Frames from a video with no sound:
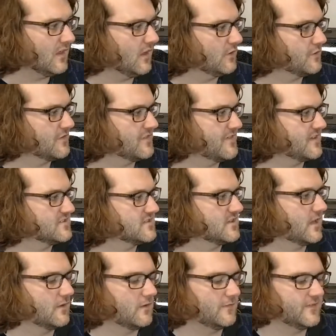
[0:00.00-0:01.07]
Another thing to
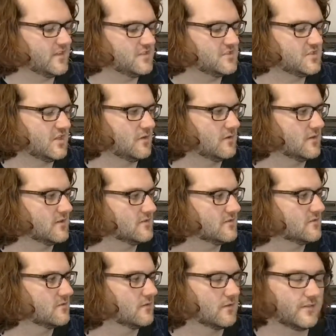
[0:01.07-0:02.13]
note on these
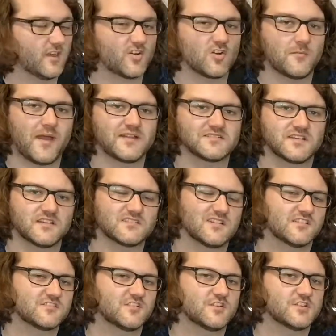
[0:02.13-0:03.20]
tuners, the chromatics, that's
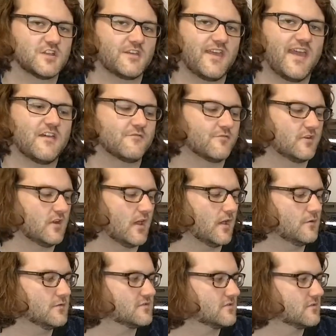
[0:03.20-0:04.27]
going to show you every note.